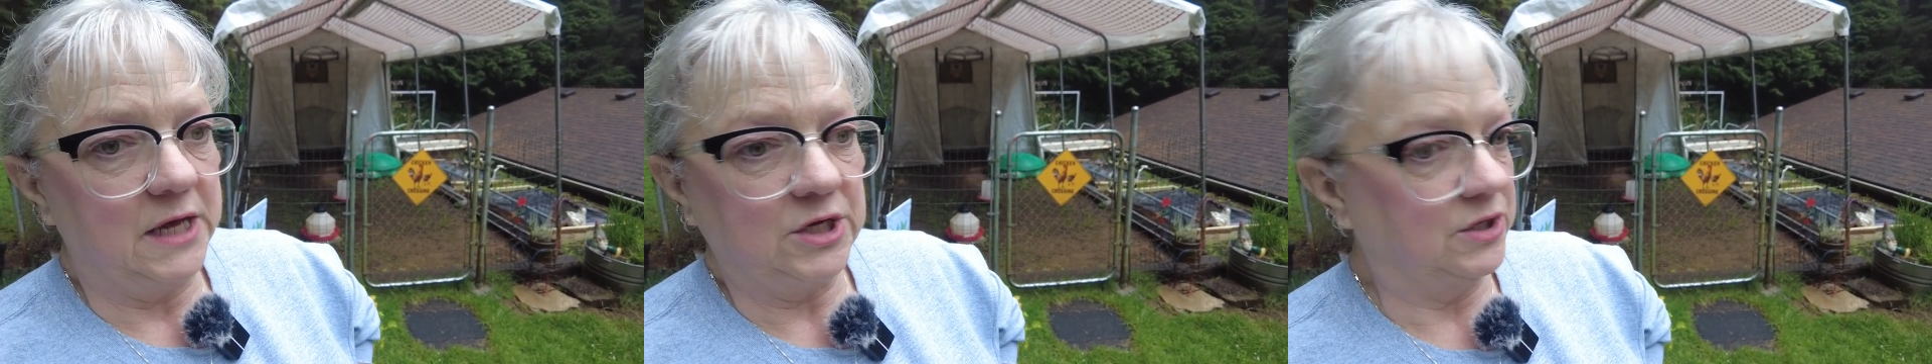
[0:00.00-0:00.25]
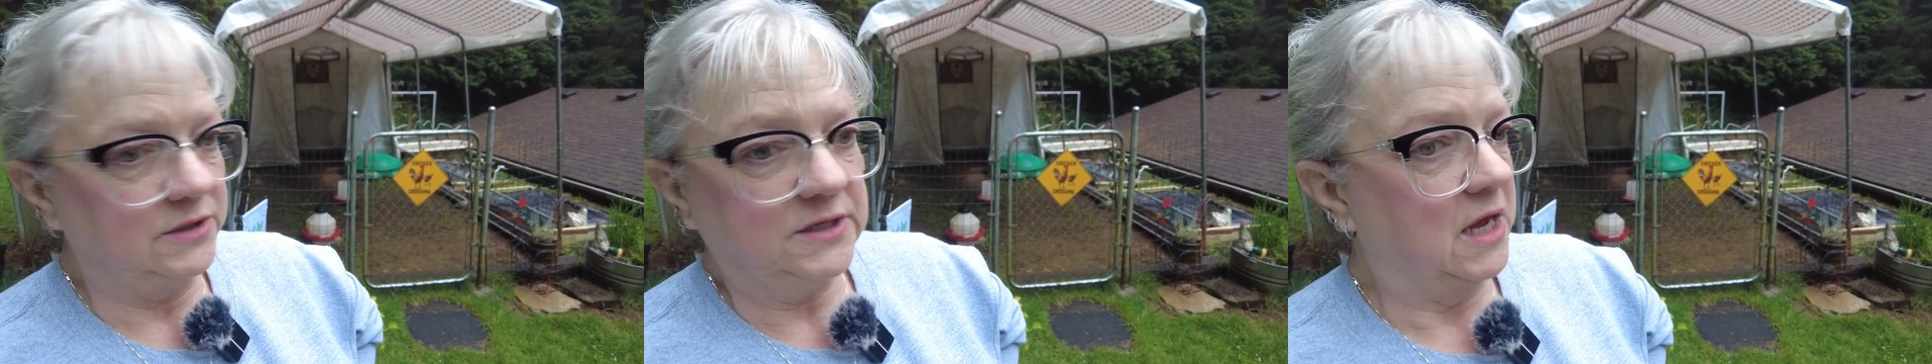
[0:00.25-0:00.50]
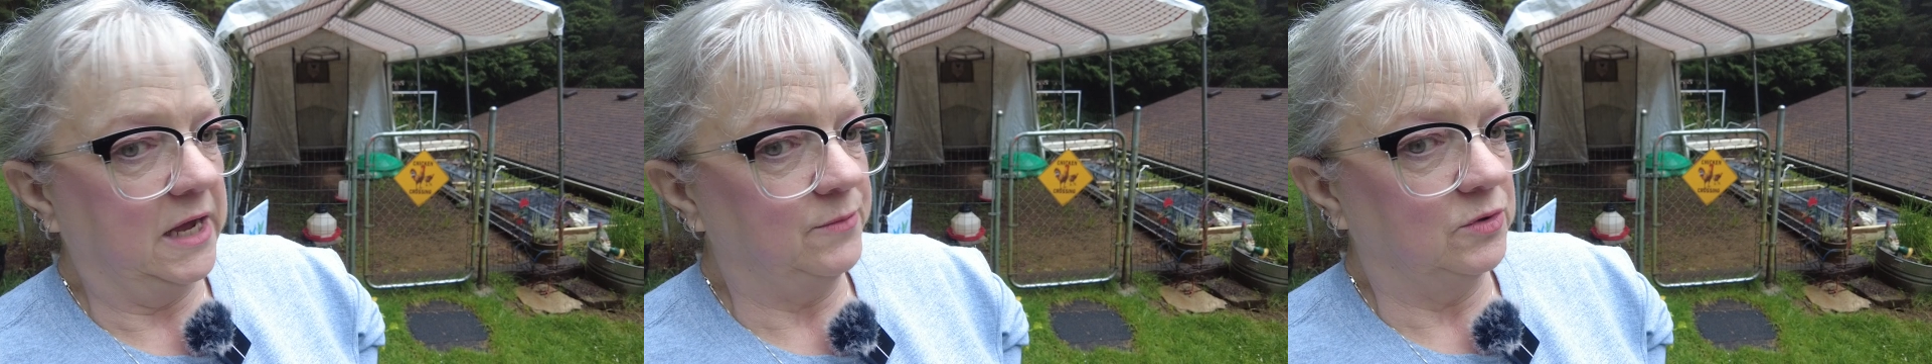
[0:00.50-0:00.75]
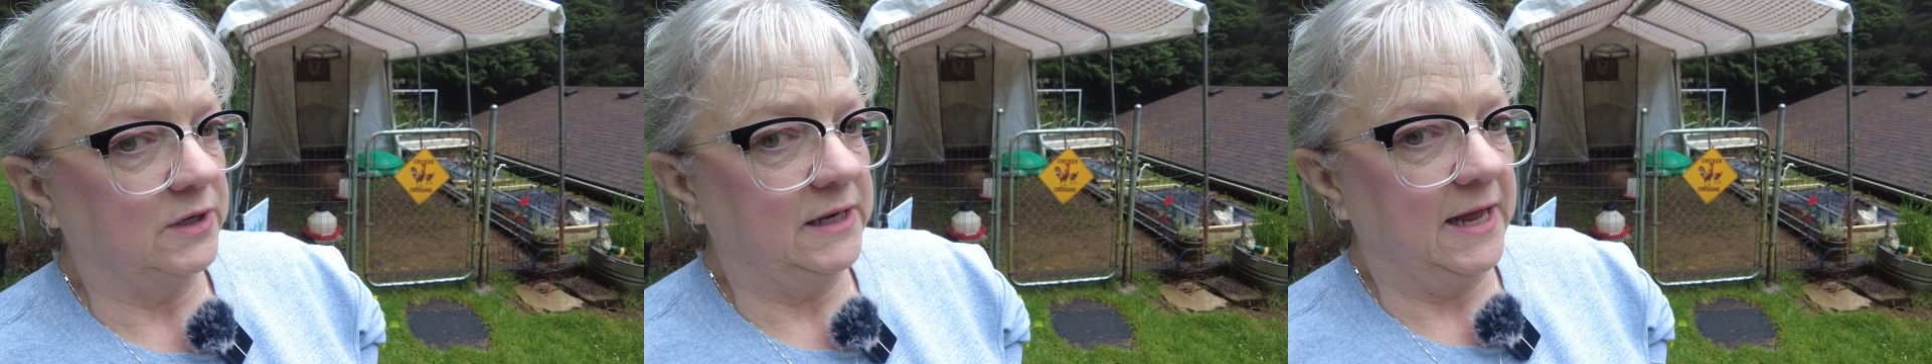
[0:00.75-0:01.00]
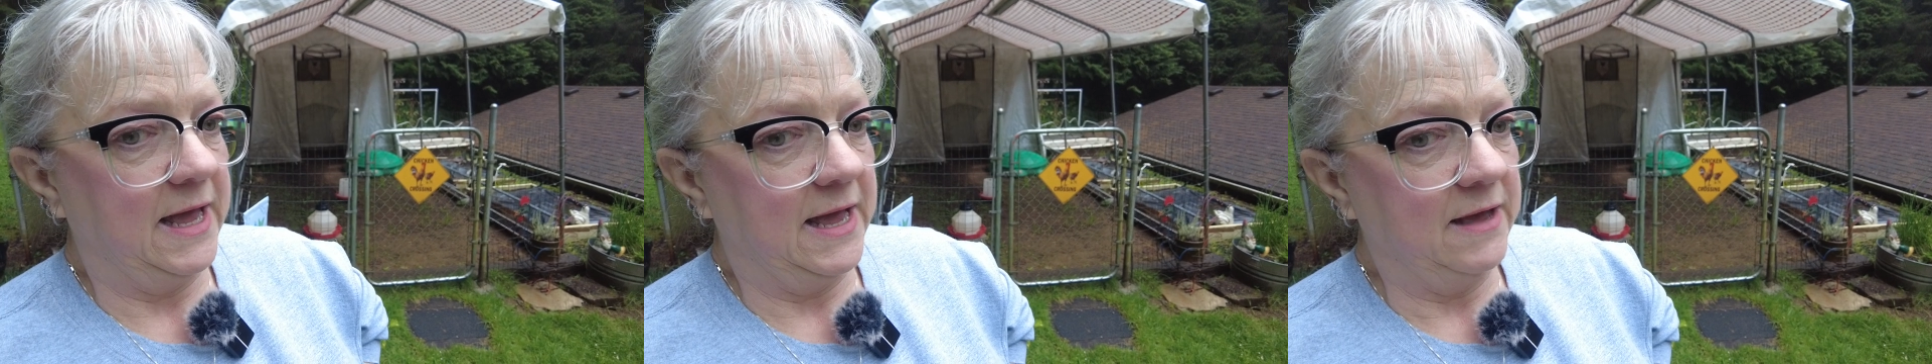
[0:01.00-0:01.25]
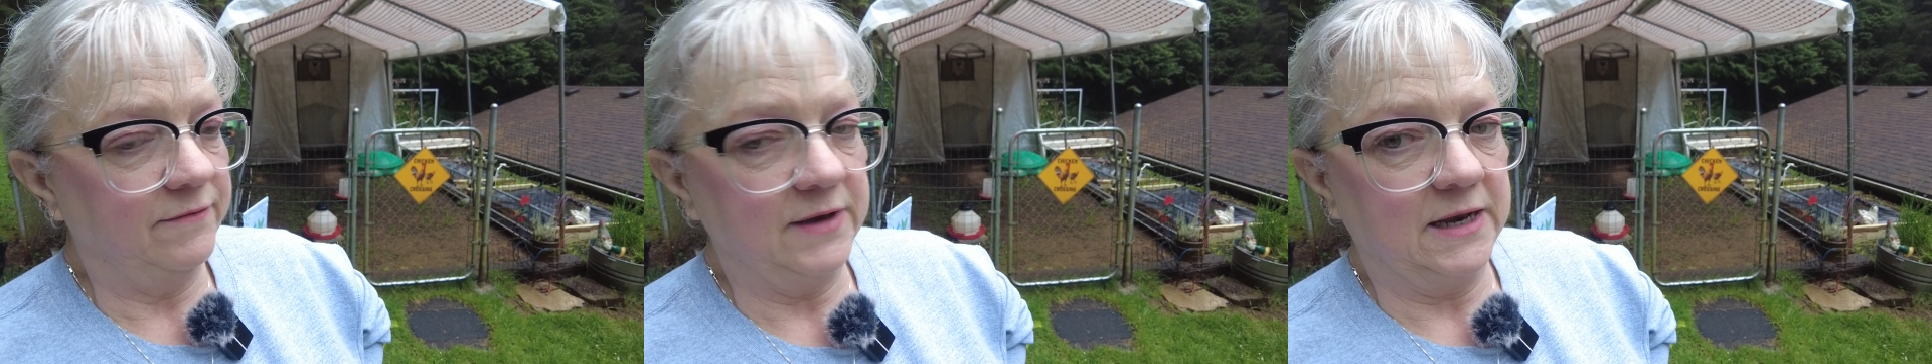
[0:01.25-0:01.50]
a good time we're gonna
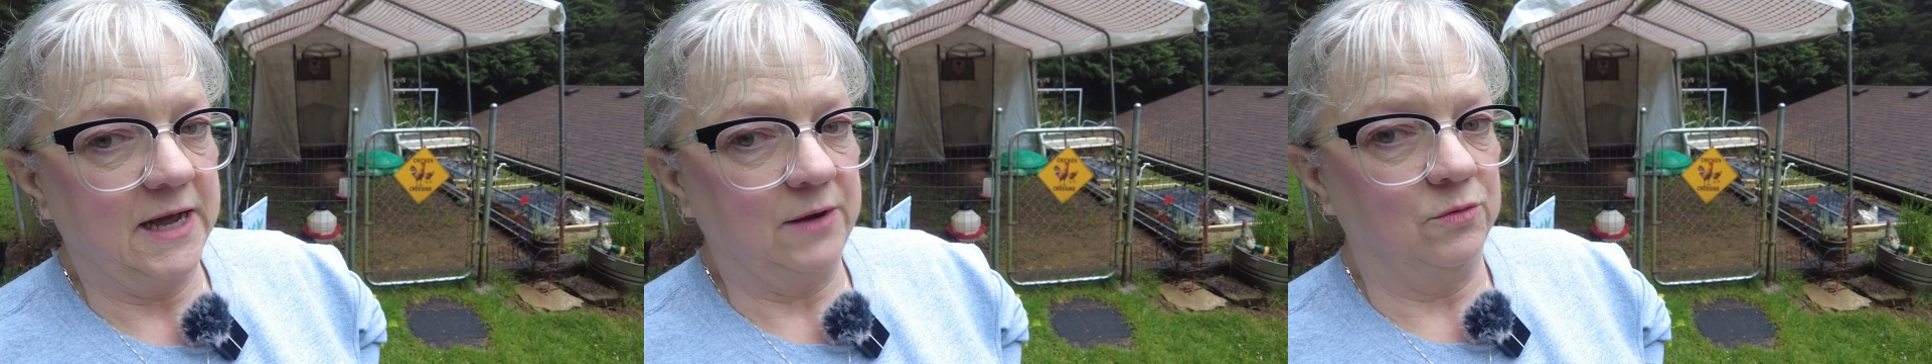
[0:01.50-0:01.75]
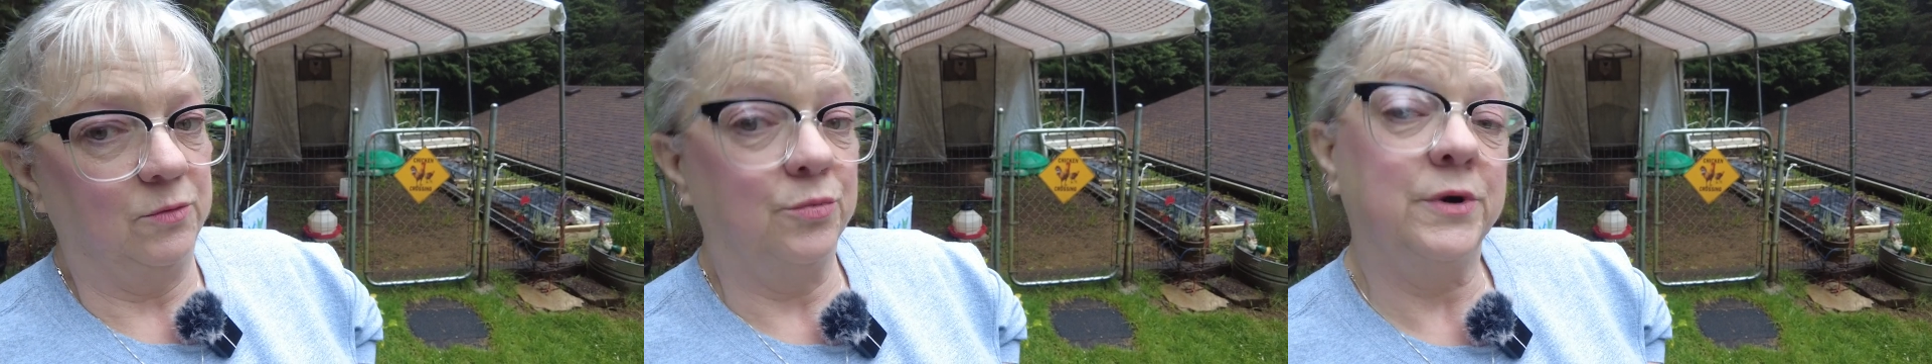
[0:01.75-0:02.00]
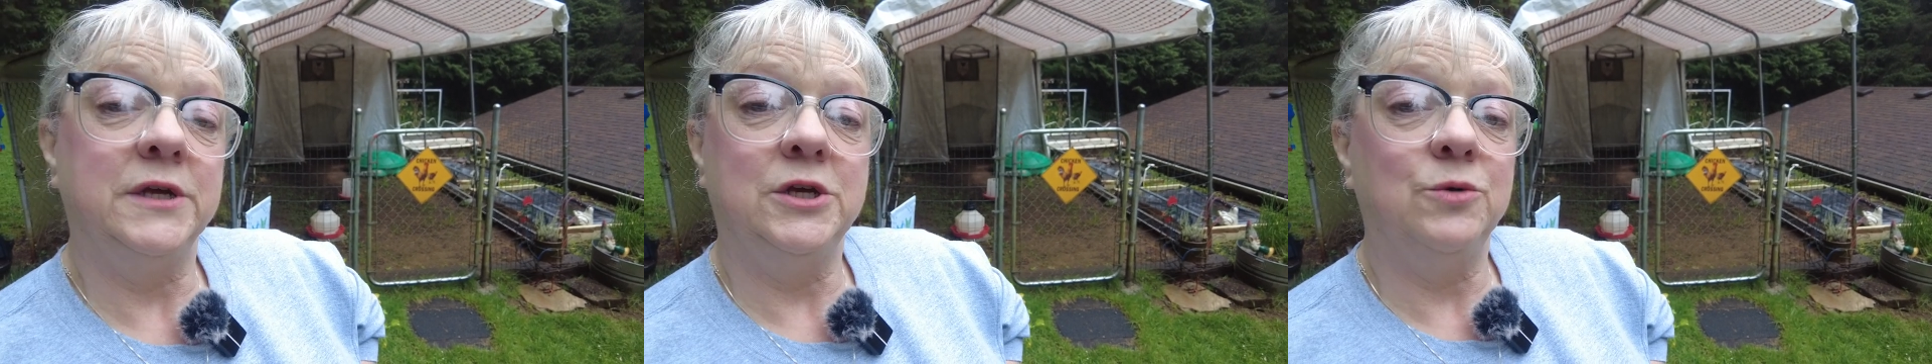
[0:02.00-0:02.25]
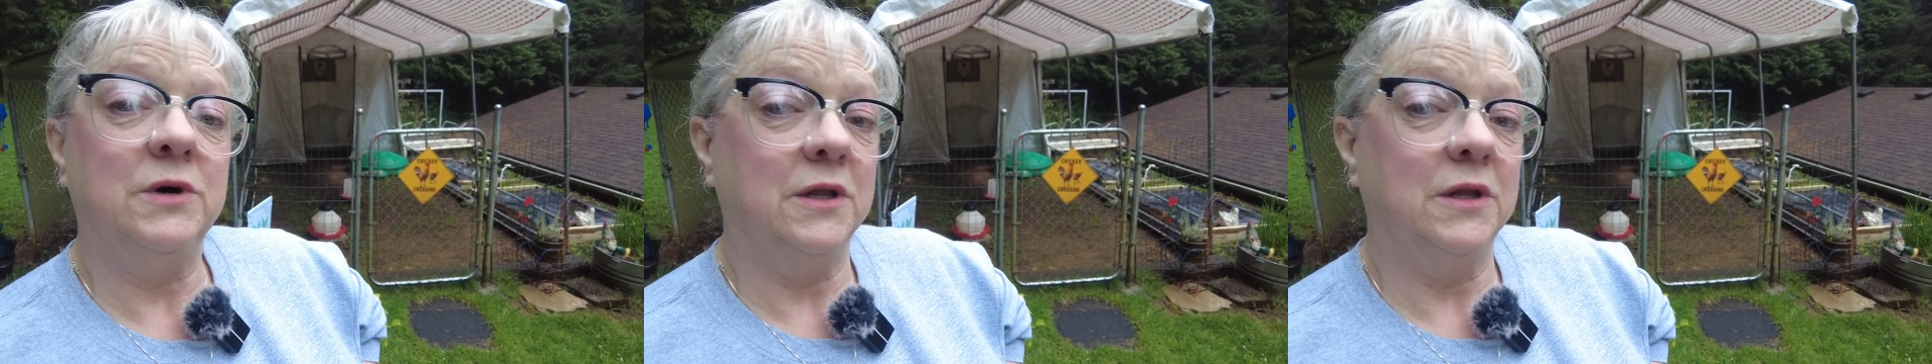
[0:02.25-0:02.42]
have and I will bring you